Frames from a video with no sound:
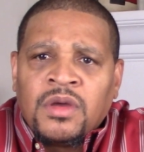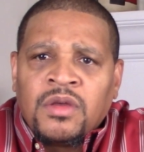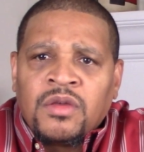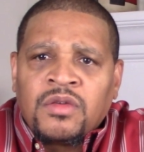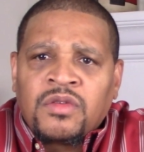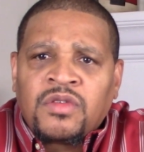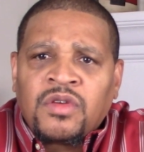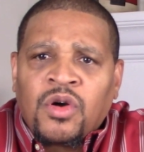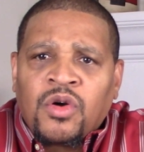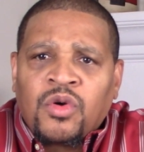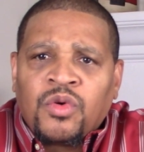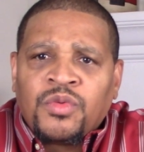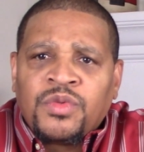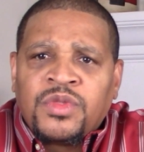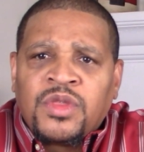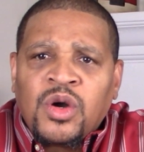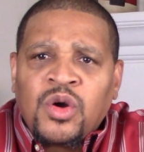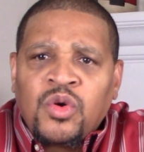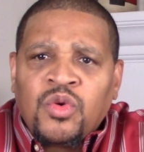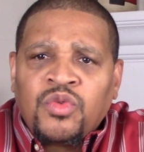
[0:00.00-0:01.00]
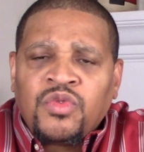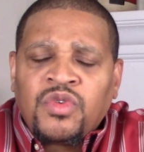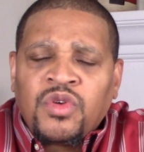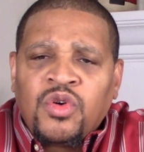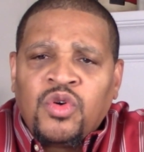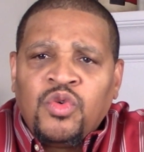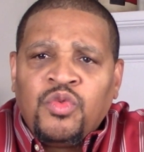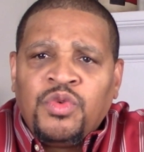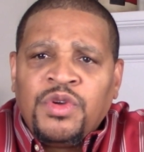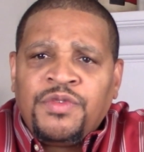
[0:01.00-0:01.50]
So those
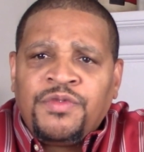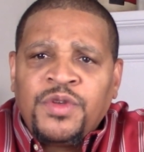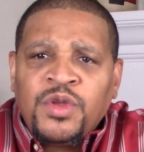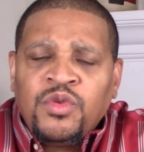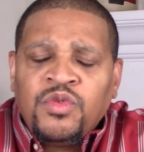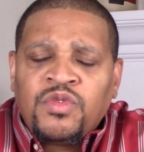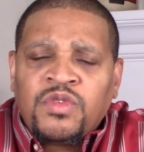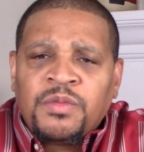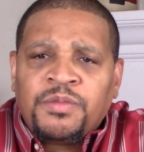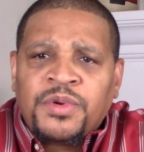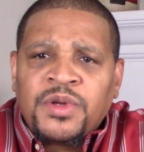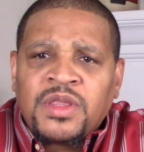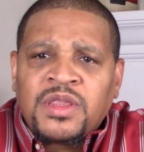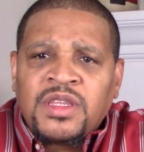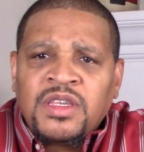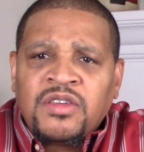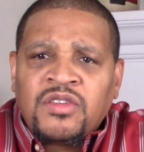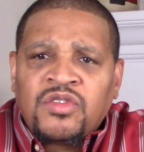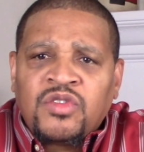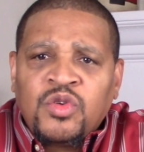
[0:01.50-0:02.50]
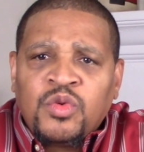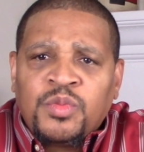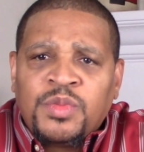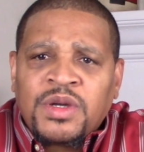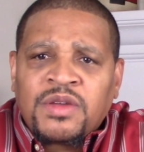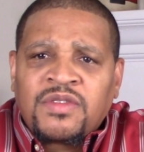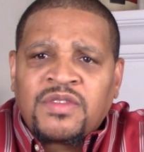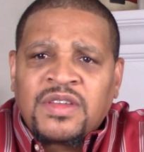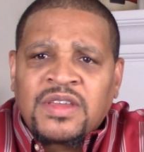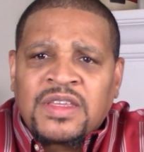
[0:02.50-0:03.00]
who refuse to put these two
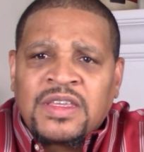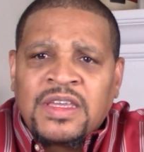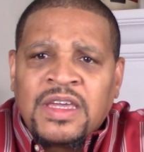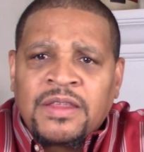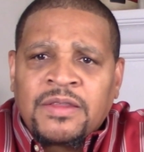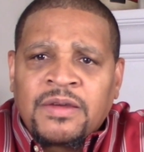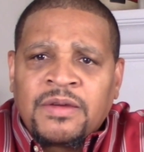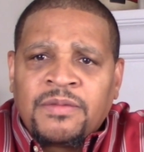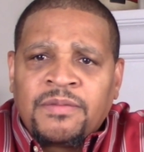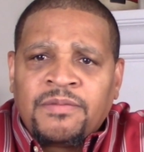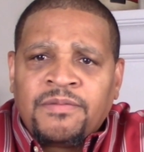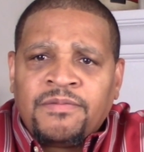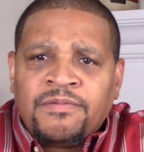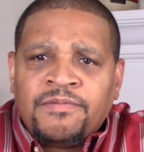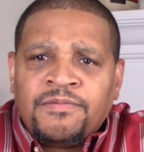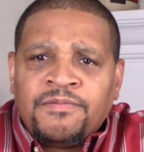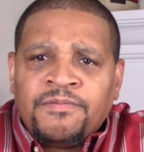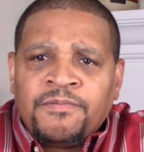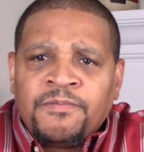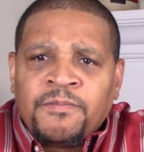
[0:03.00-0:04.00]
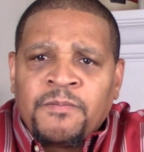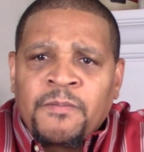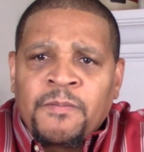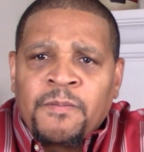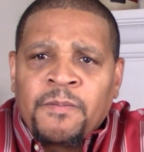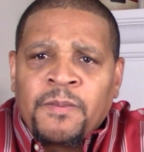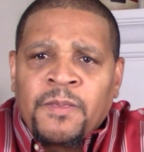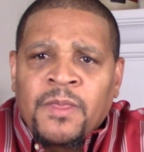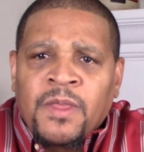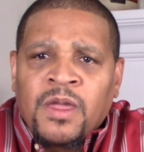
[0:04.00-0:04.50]
books together,
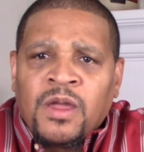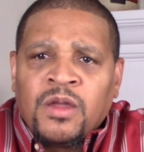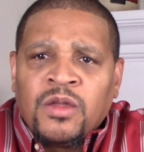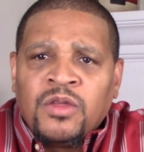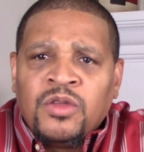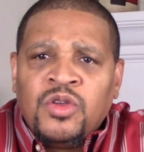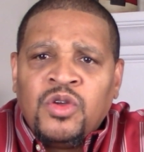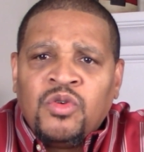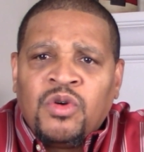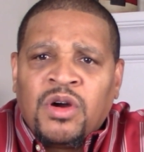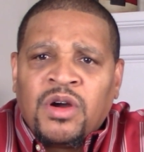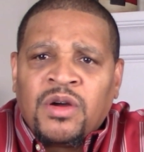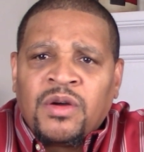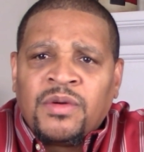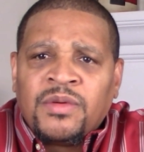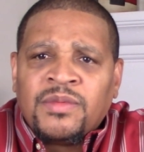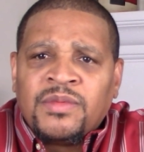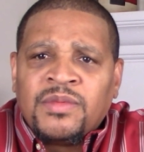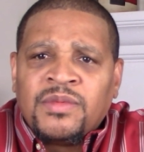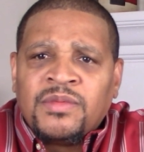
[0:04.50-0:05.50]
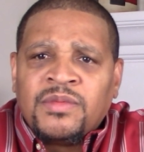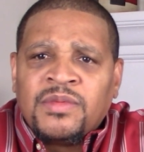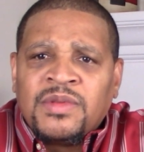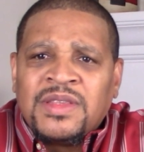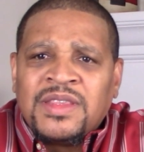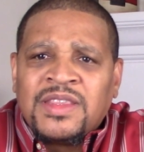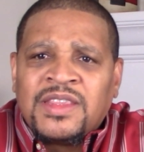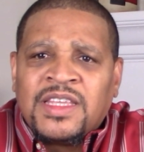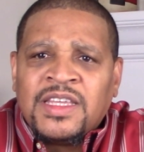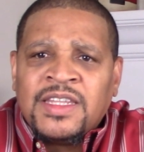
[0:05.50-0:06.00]
you are
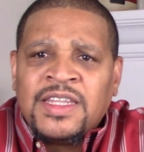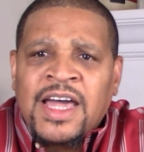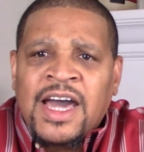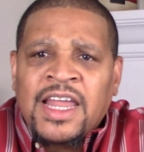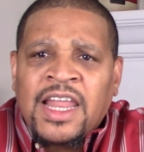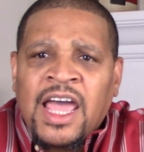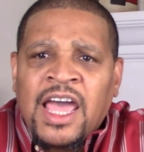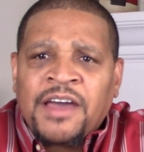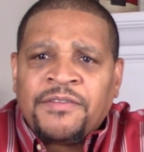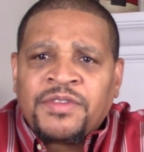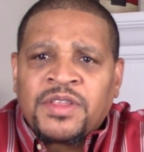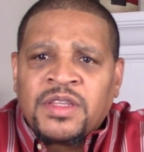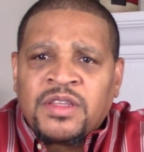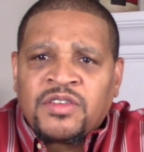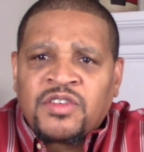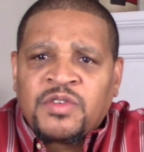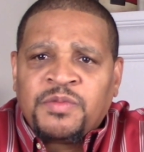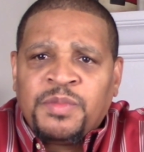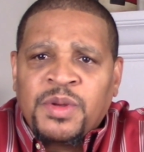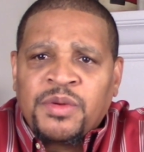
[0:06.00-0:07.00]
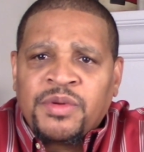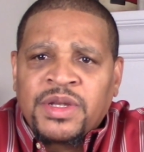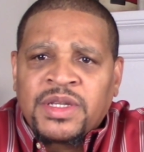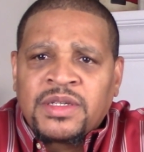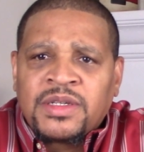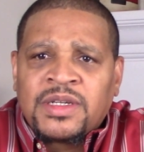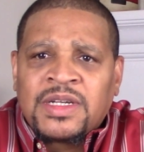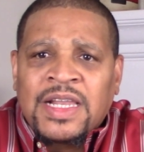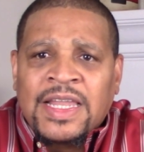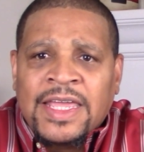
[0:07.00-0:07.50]
the not after the
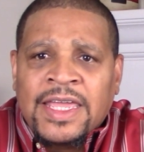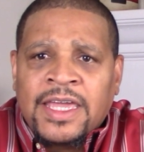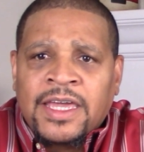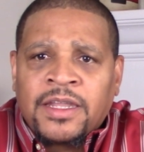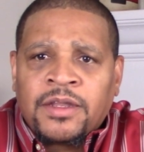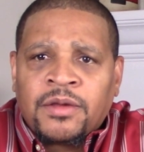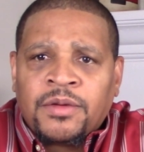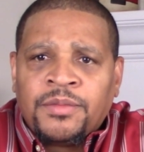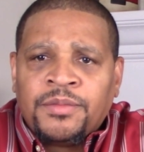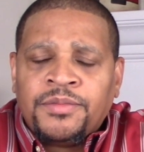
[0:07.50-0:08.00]
Spirit clan.